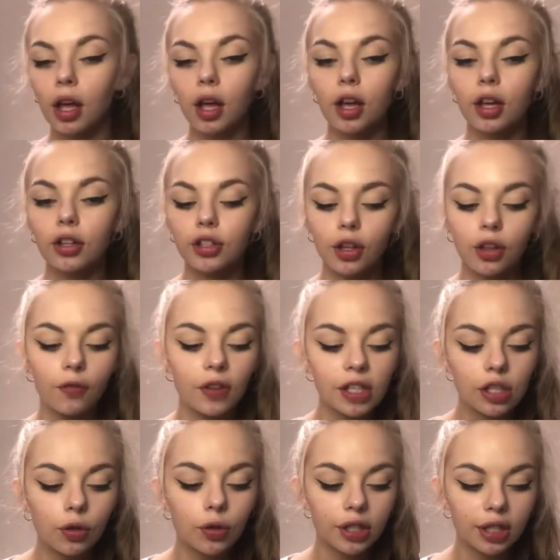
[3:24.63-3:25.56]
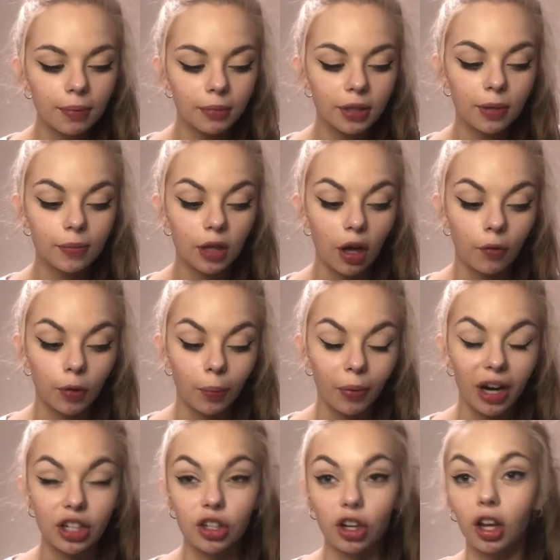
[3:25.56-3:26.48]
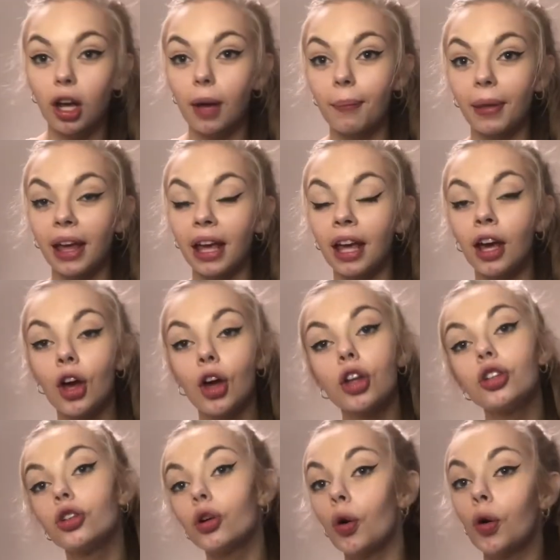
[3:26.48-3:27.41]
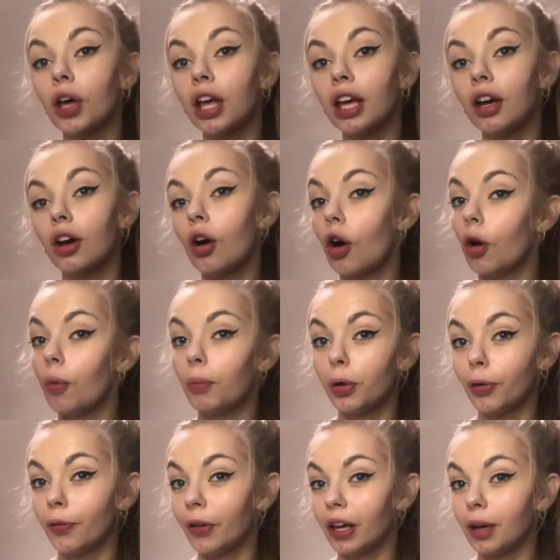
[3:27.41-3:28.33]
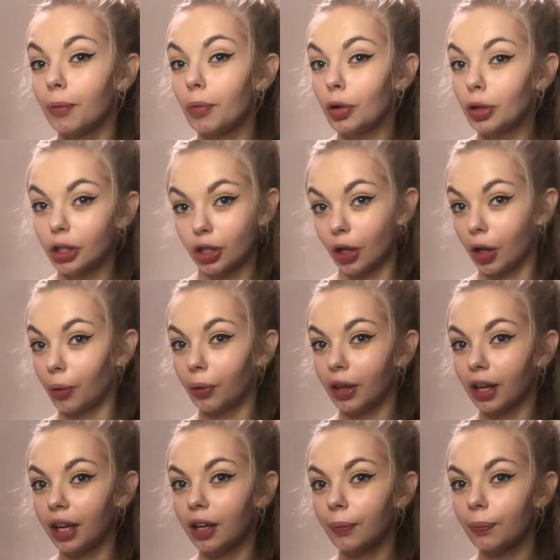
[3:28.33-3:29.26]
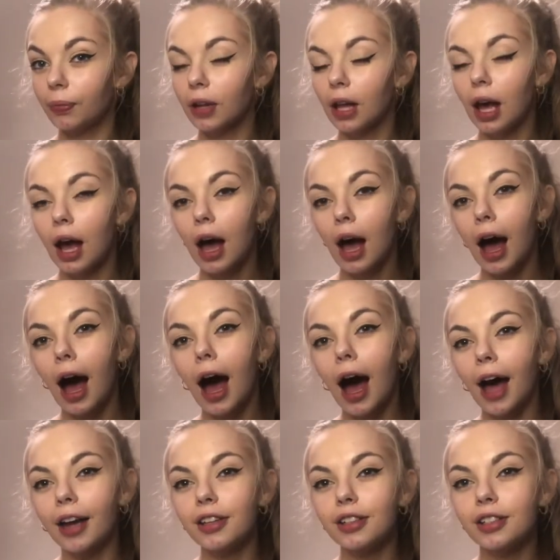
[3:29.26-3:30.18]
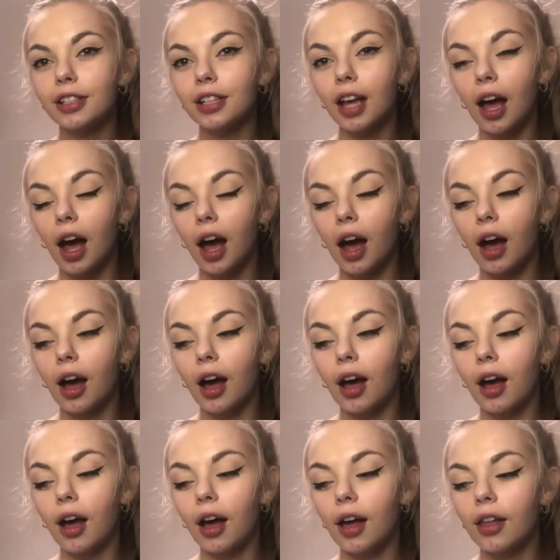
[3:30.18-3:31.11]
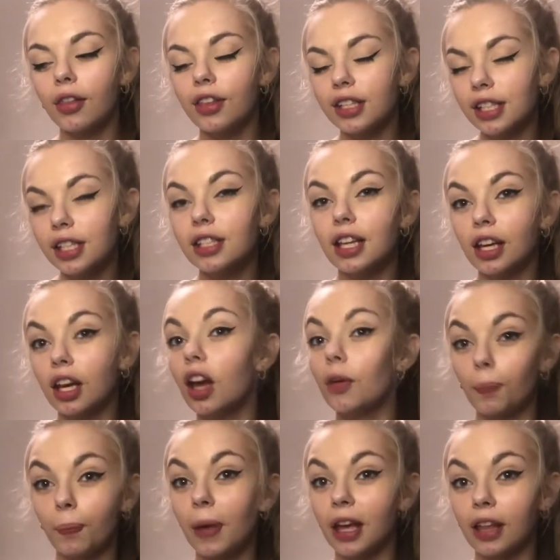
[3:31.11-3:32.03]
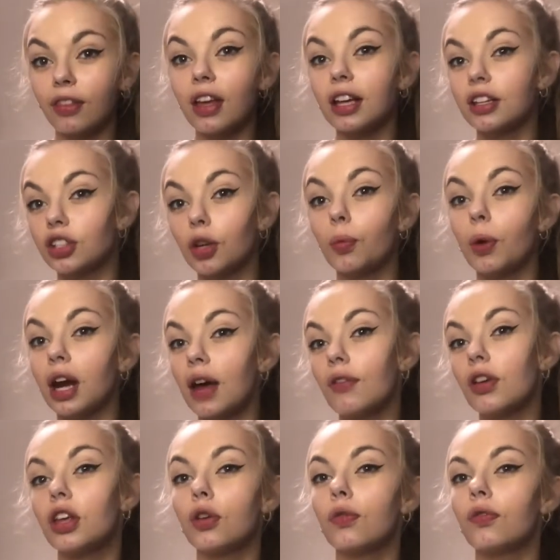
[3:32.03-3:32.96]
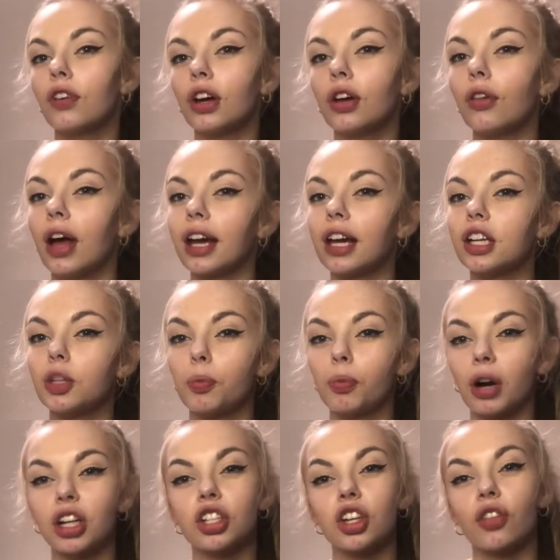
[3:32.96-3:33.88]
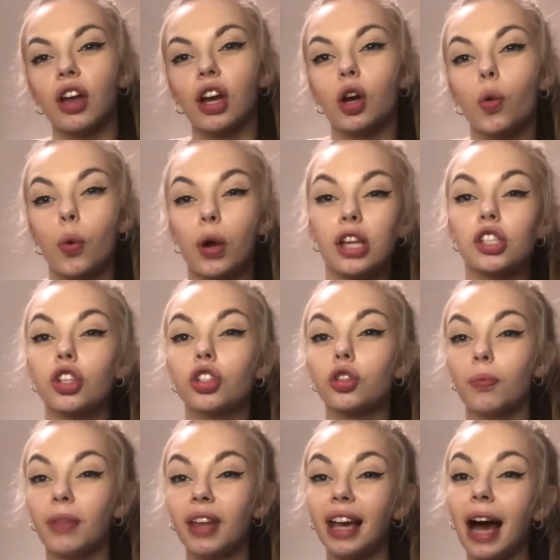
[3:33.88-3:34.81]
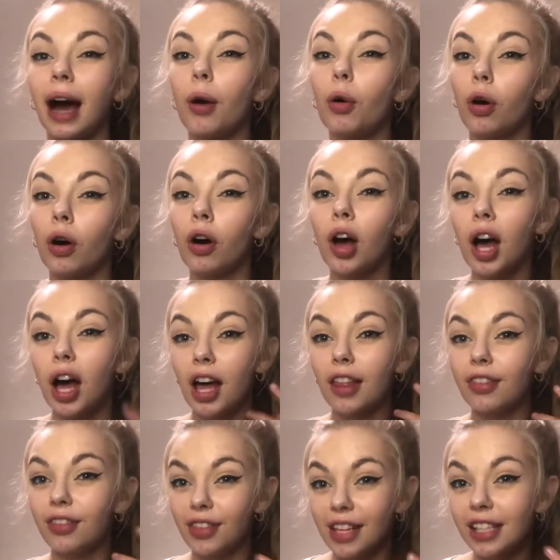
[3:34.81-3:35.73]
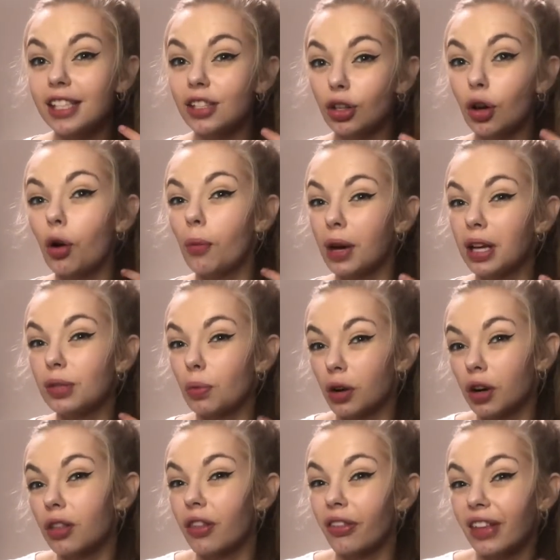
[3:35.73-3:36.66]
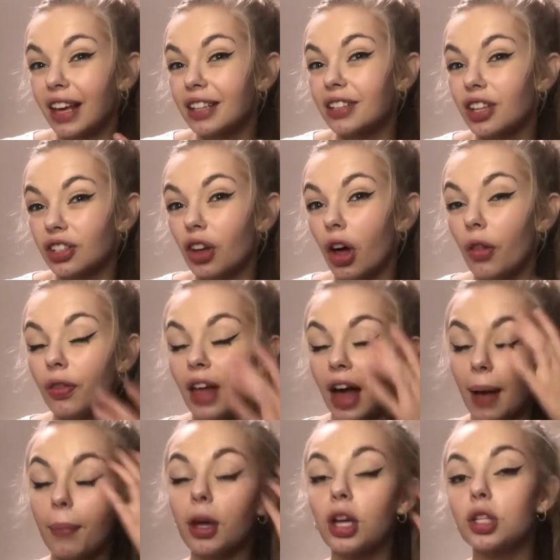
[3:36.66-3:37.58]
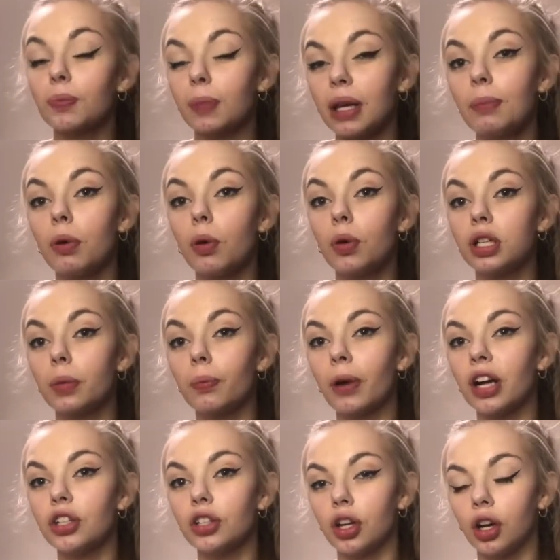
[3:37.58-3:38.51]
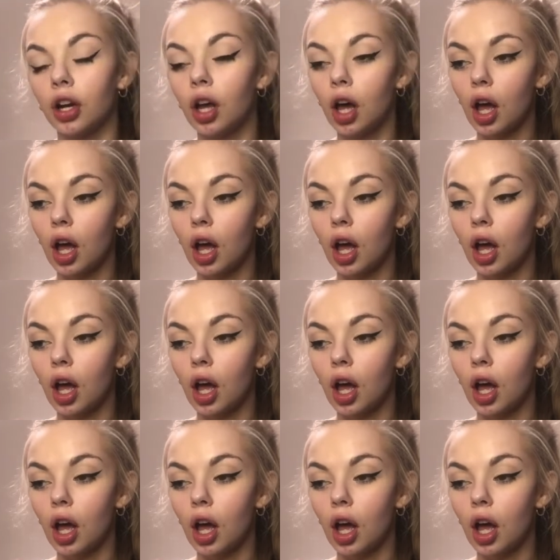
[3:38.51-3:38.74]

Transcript: So the physical symptoms of depression can be talking or moving more slowly. And this is a big thing. So whenever you feel like a depression quiz or something out, this is always one of the things that's on there, because people with depression,